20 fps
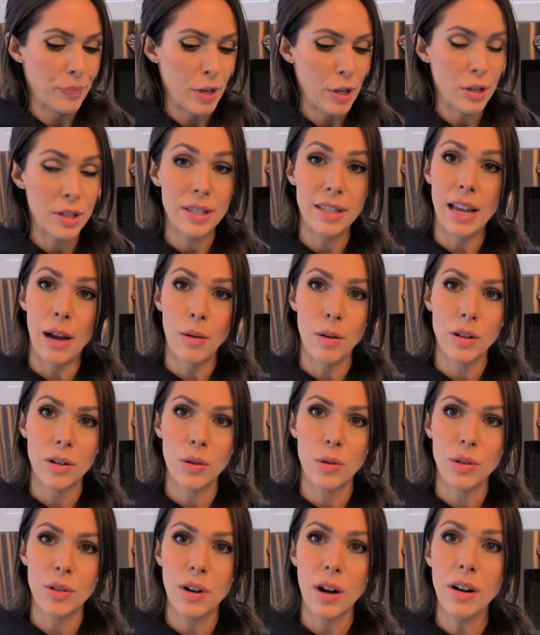your
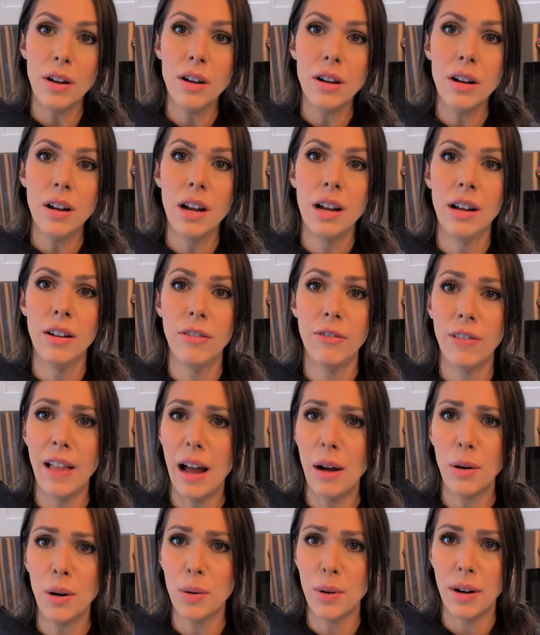sourdough starter,
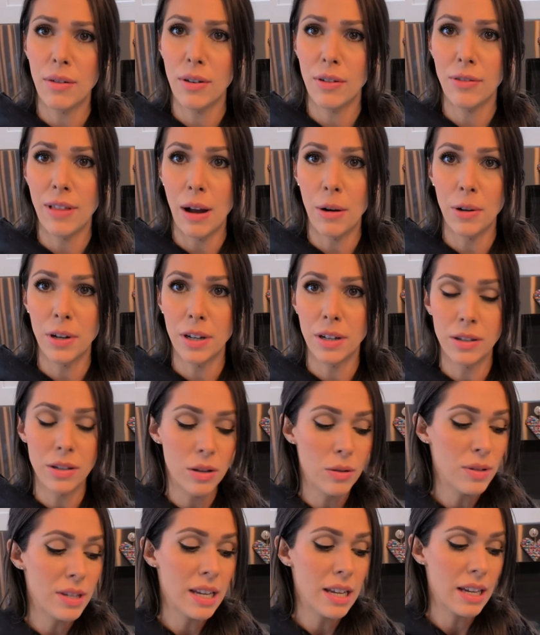flour, whatever flour you're
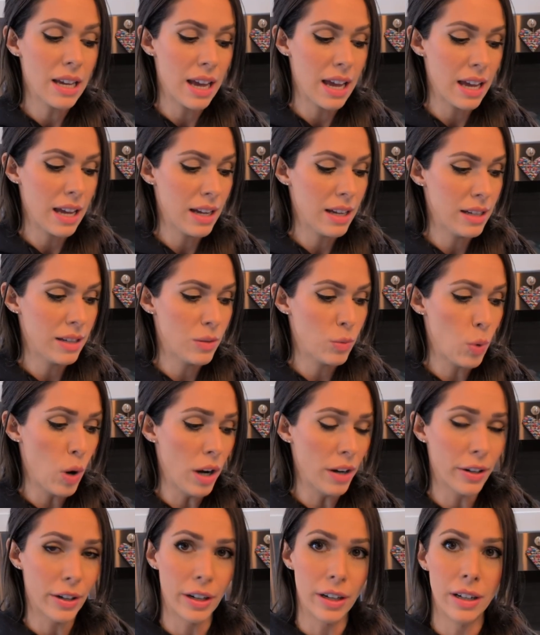using, and
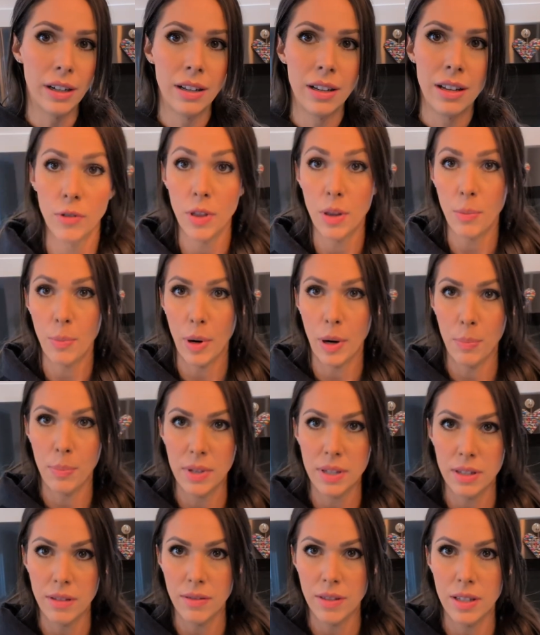water. For the
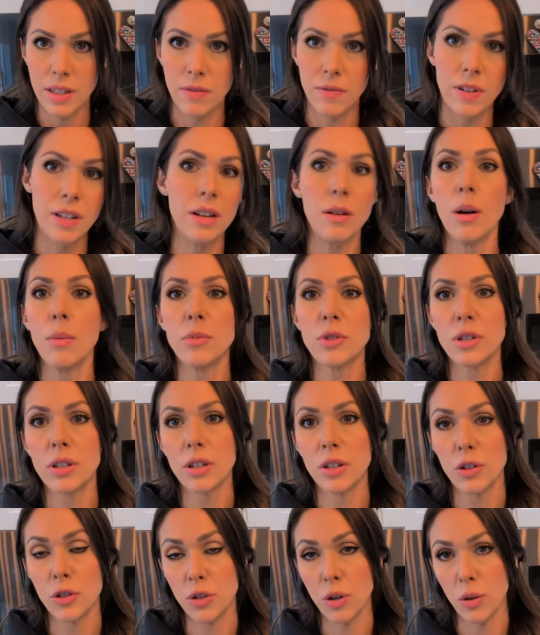purpose of this video, I'm just
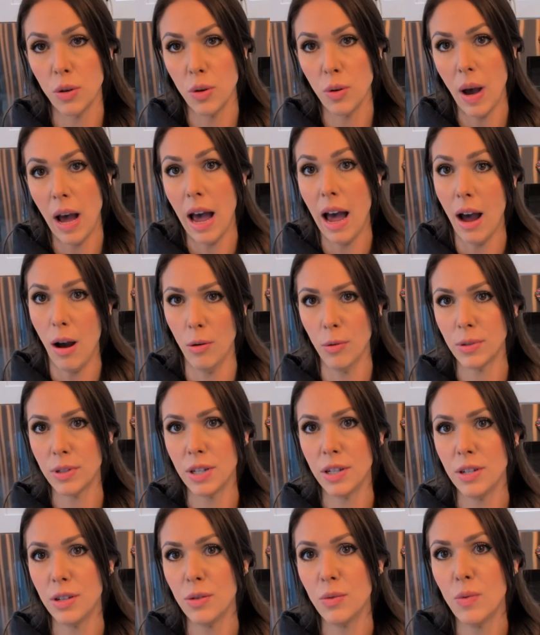going to show you how
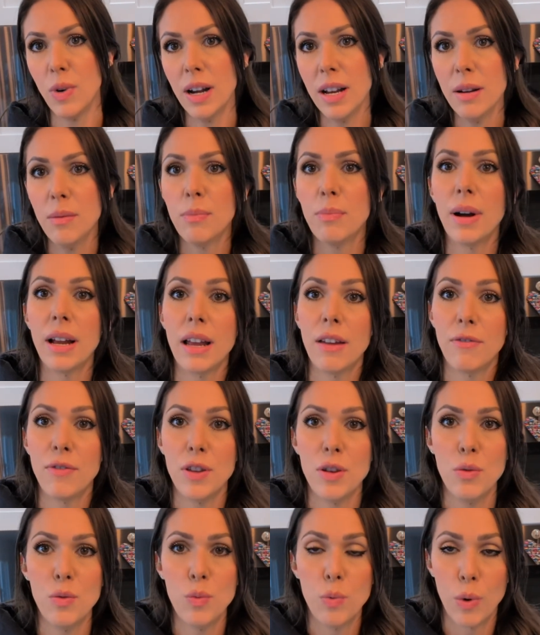to do one, but if
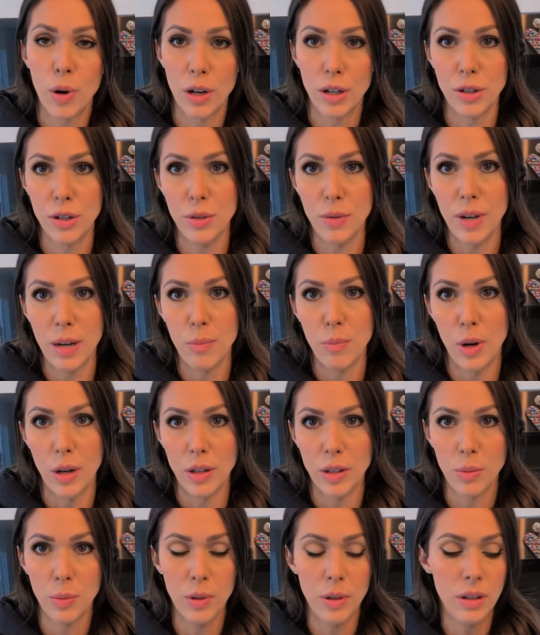you were doing
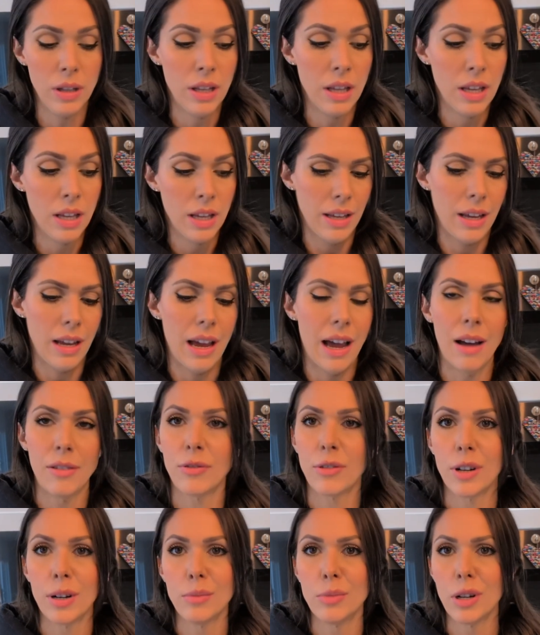multiple, like
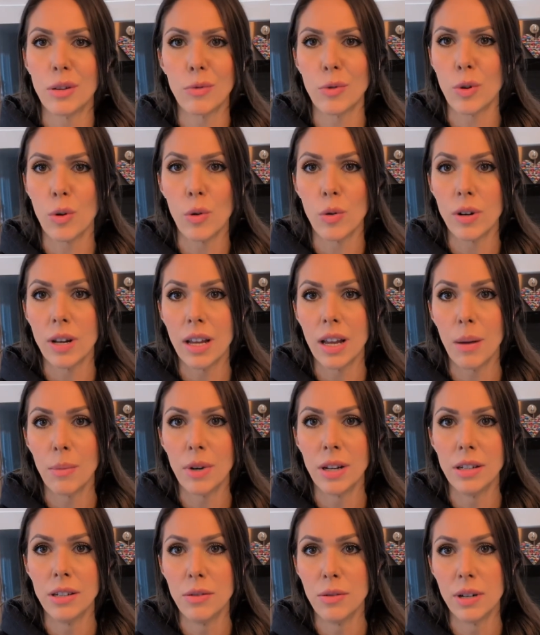after I'm done recording,
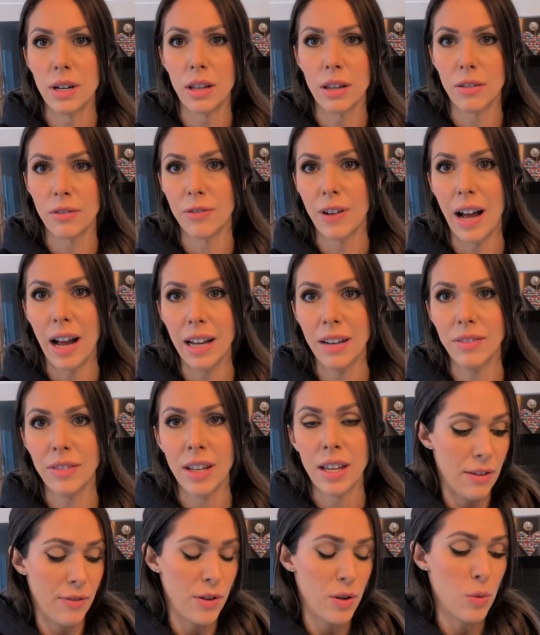I'm going to do another 5.
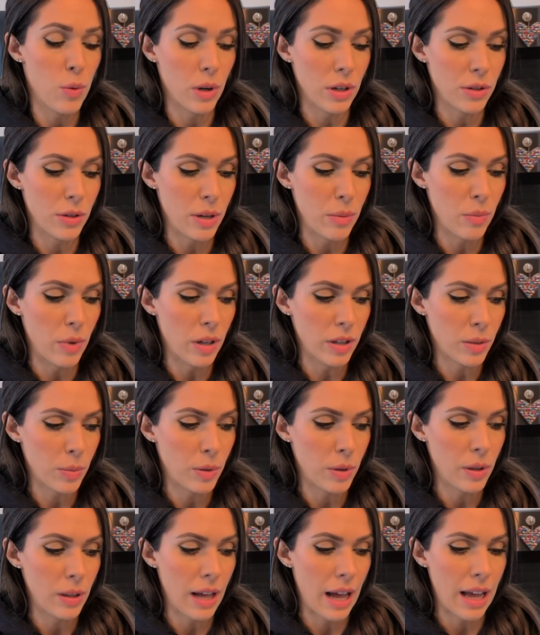If you were doing
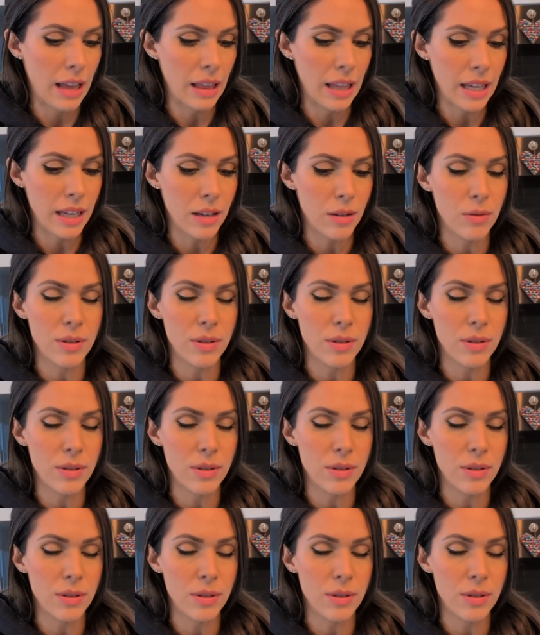multiple, I like